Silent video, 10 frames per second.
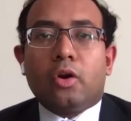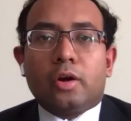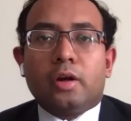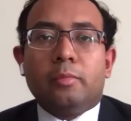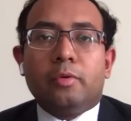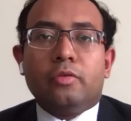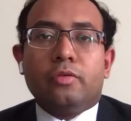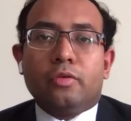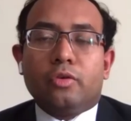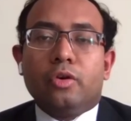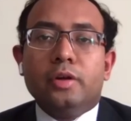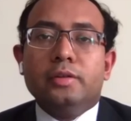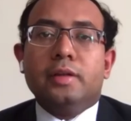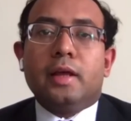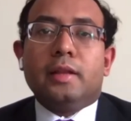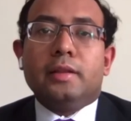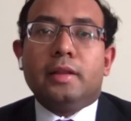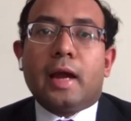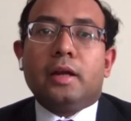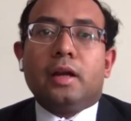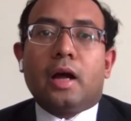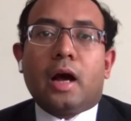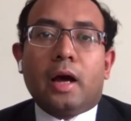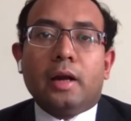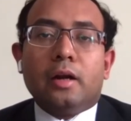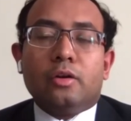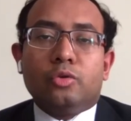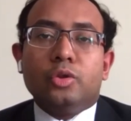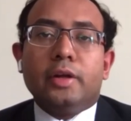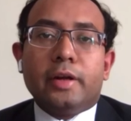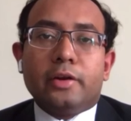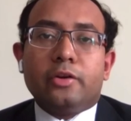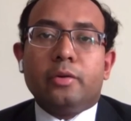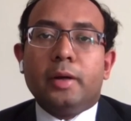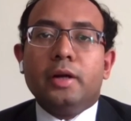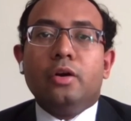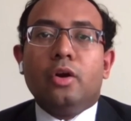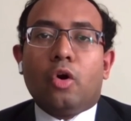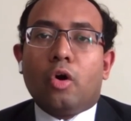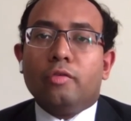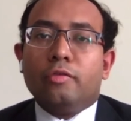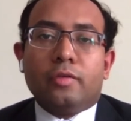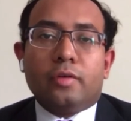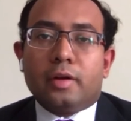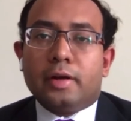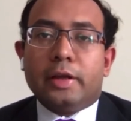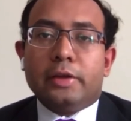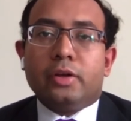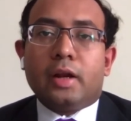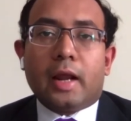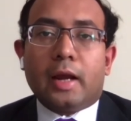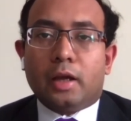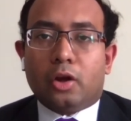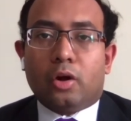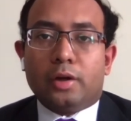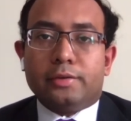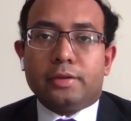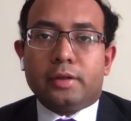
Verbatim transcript: number of goods that are to the detriment of nature and ecology.